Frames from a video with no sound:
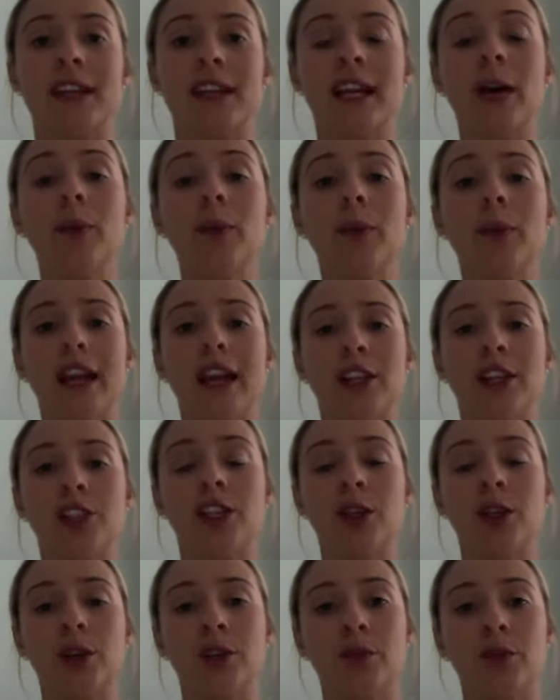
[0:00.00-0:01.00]
up and she
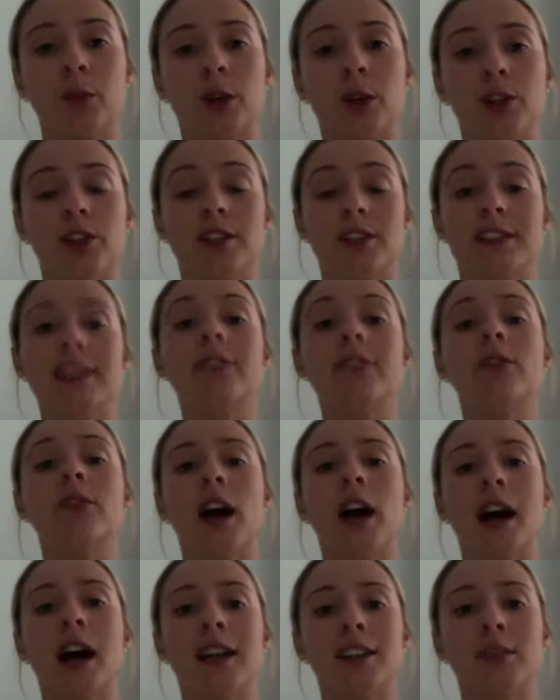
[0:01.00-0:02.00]
could have purchased several
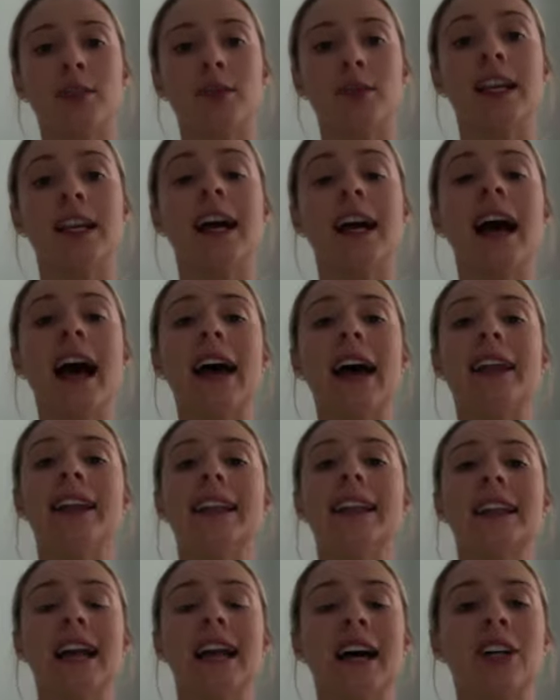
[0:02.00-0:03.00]
items at a
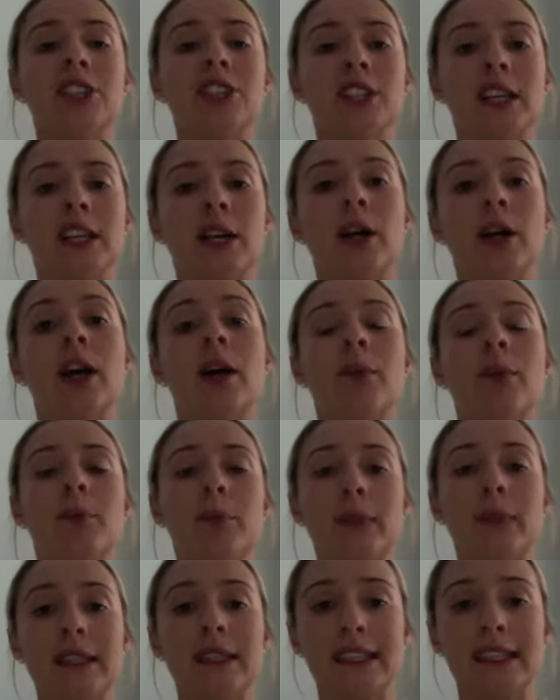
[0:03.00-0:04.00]
larger,
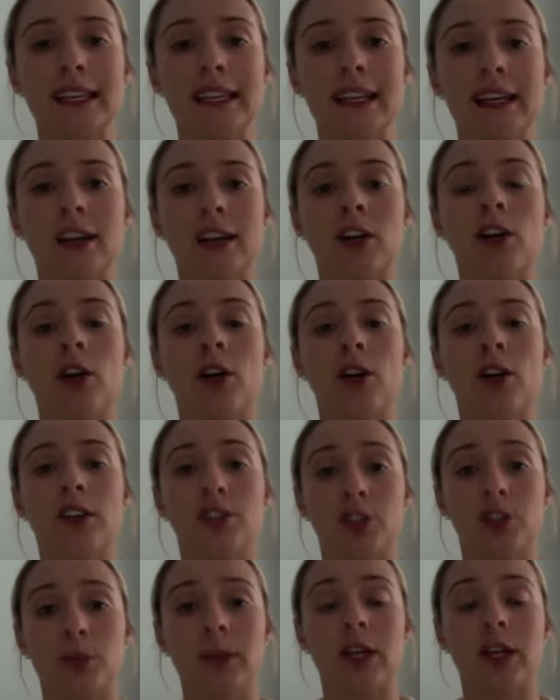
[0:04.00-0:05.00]
busier
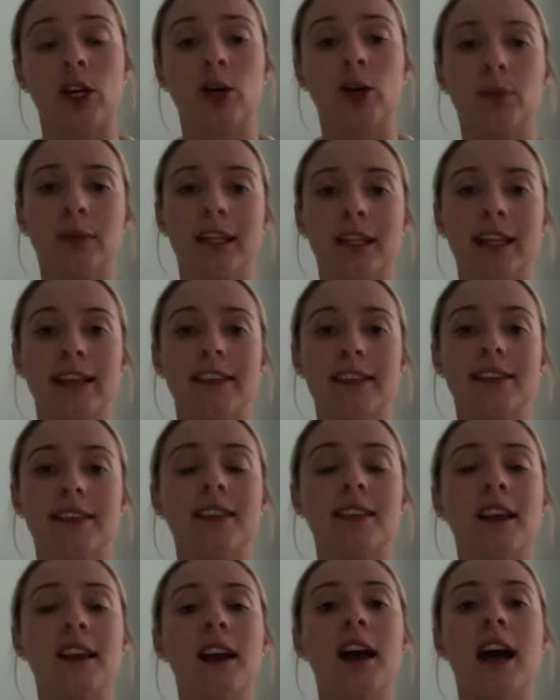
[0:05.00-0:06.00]
shopping complex,
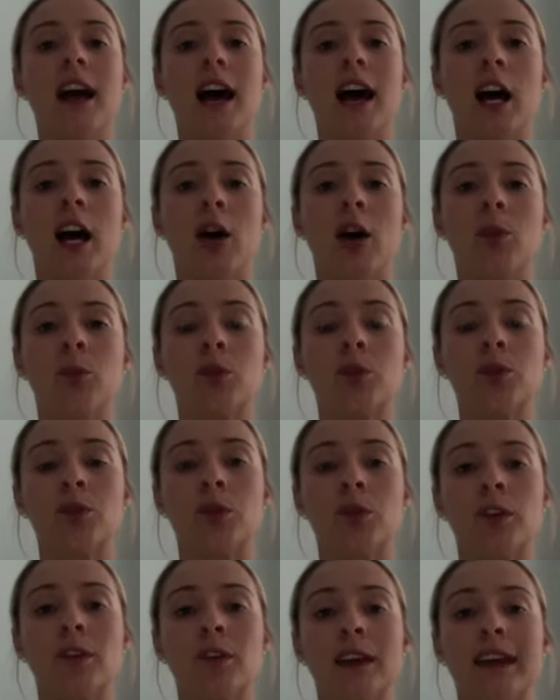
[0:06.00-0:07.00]
which would
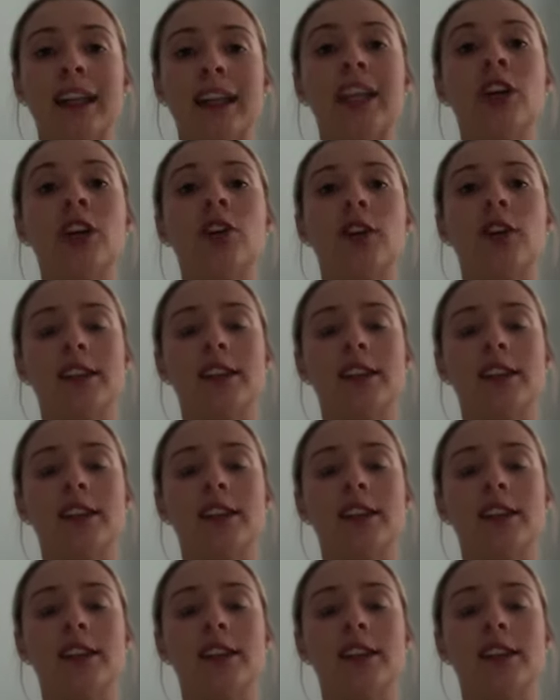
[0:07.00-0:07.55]
have had increased